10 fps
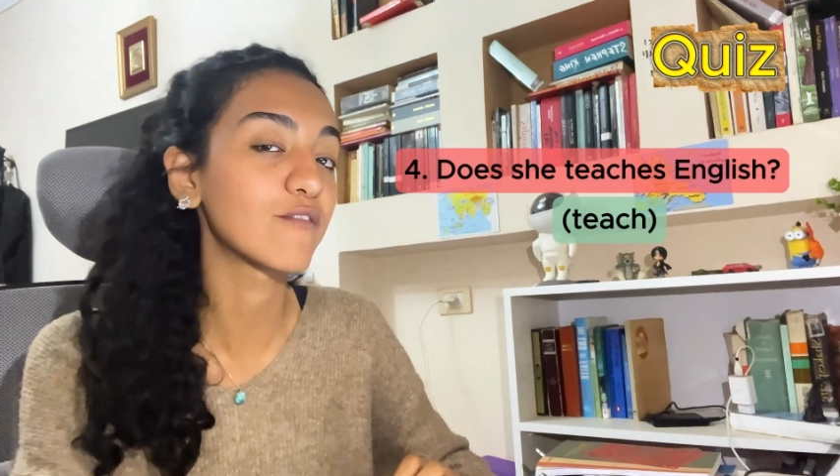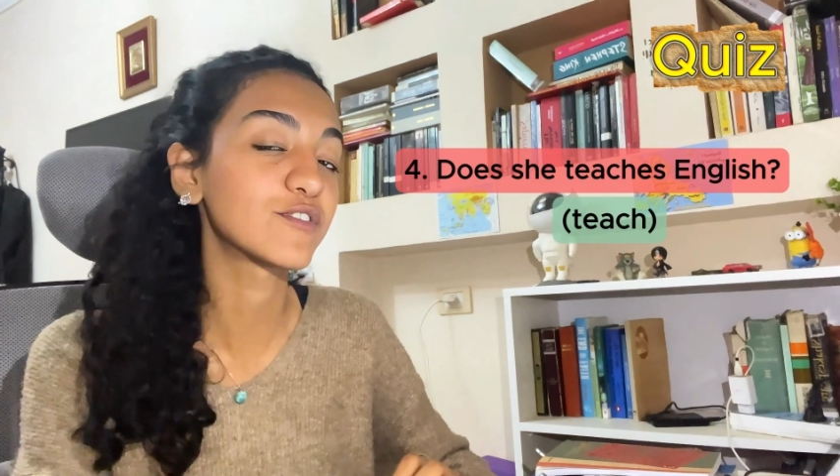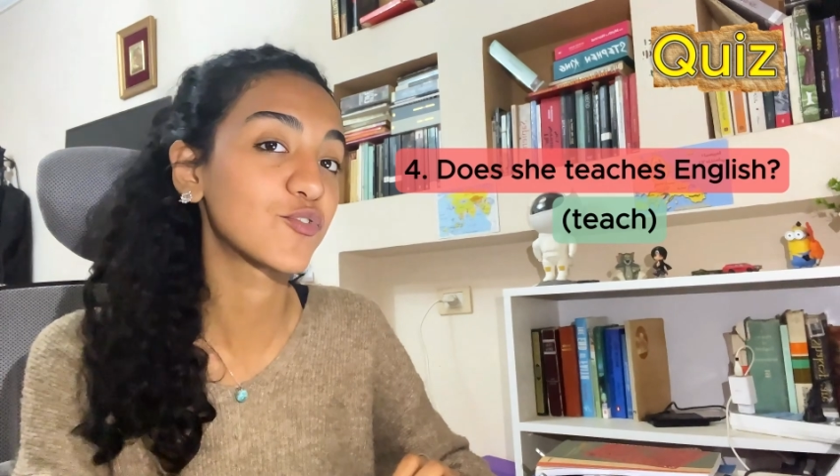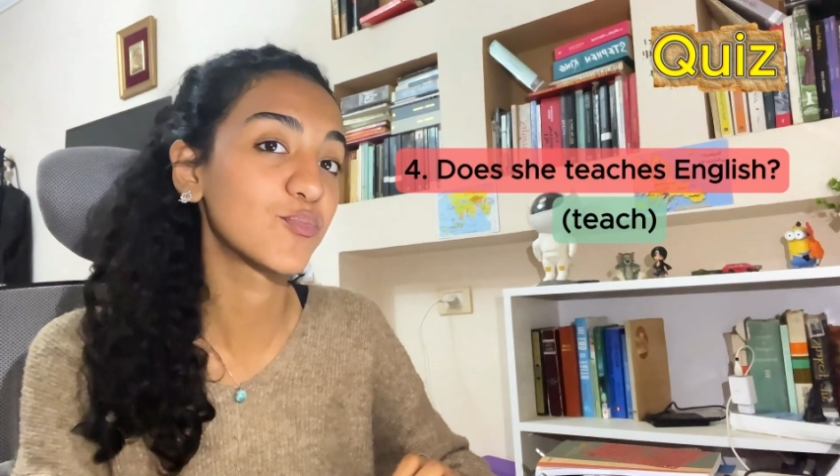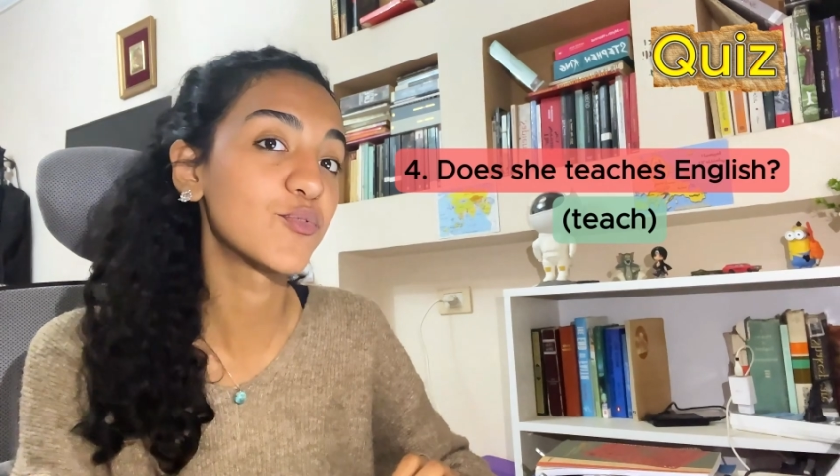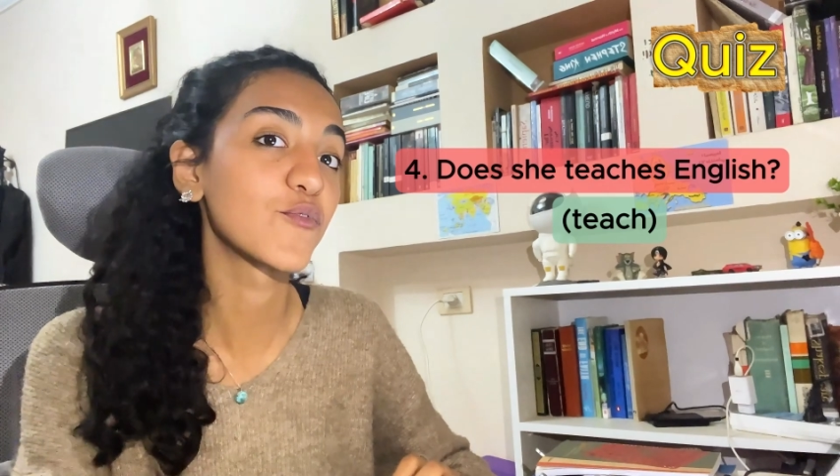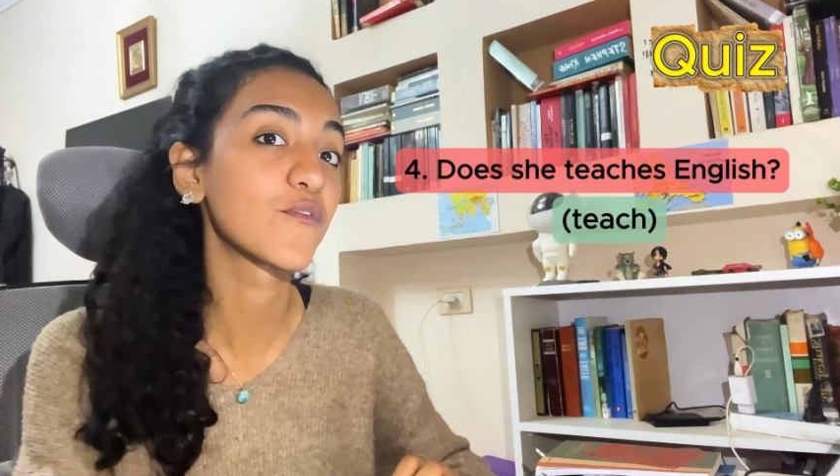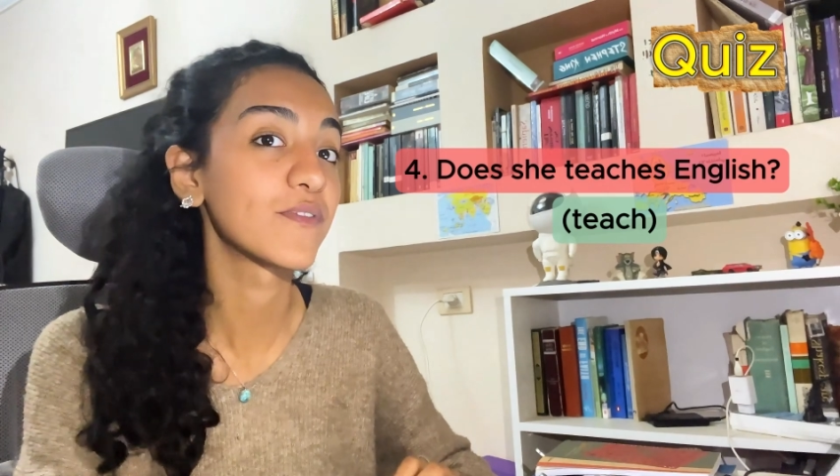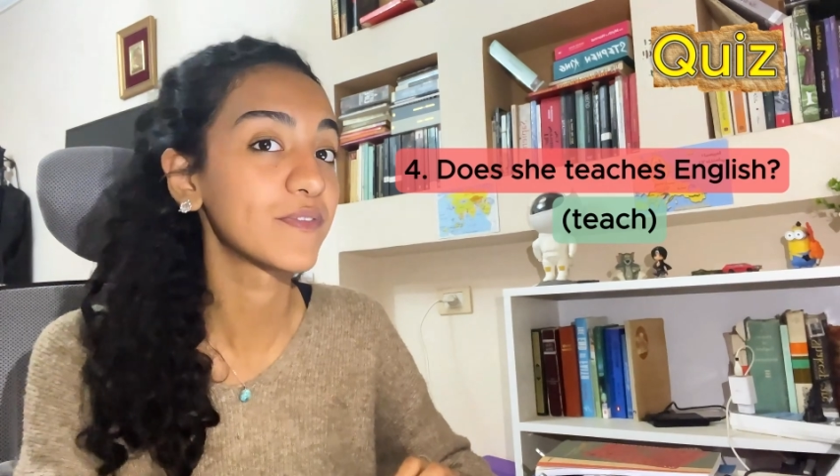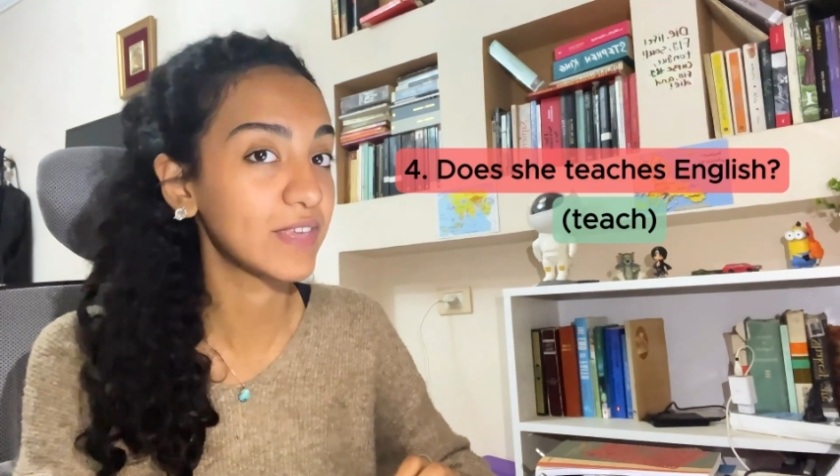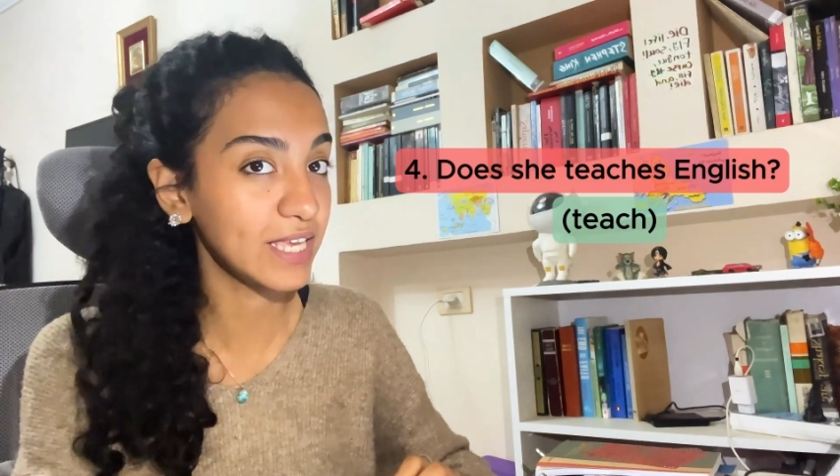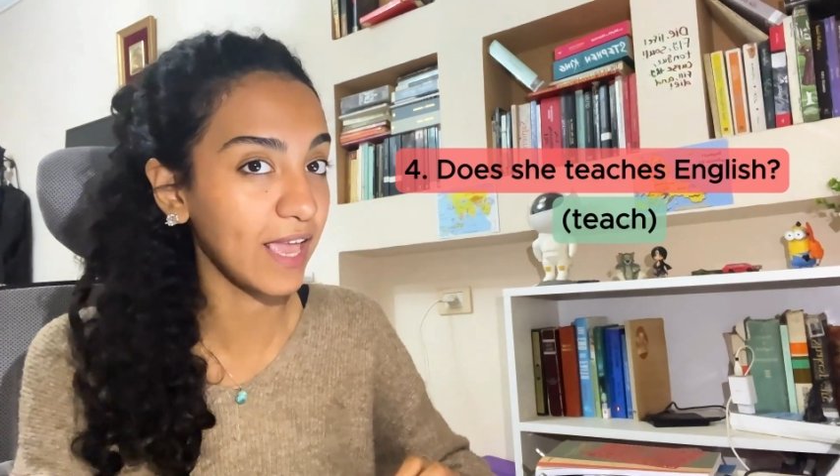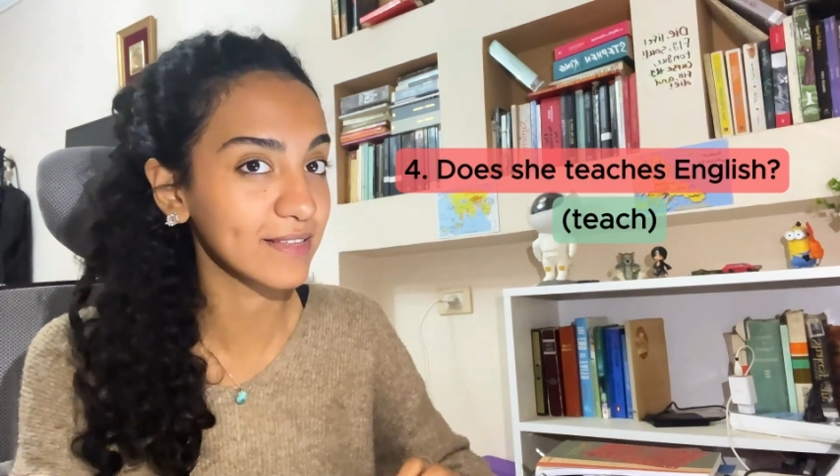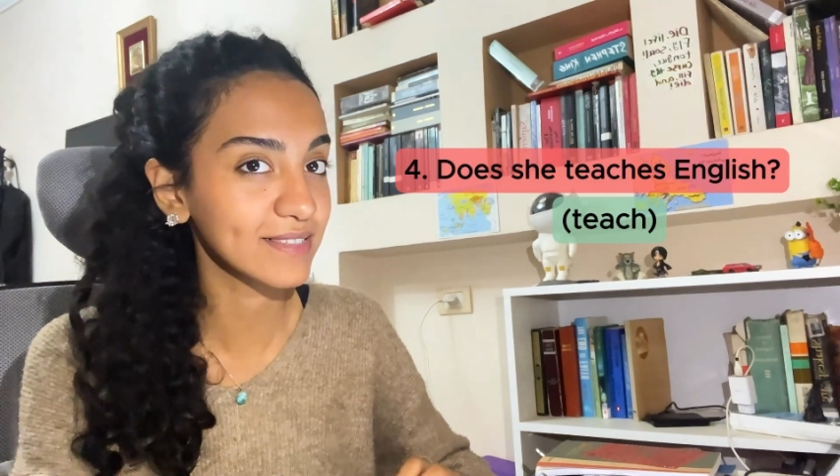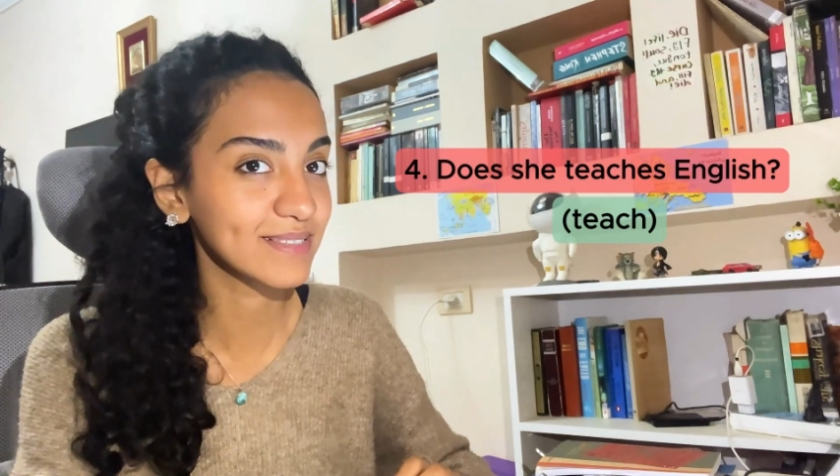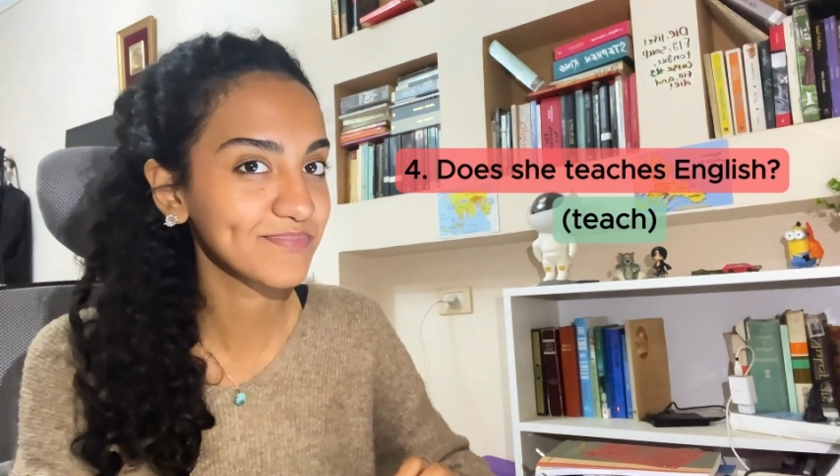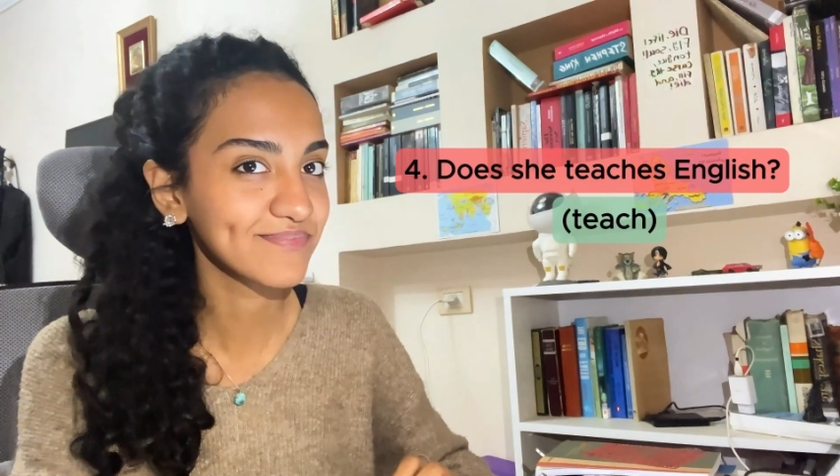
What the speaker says: to remove the es.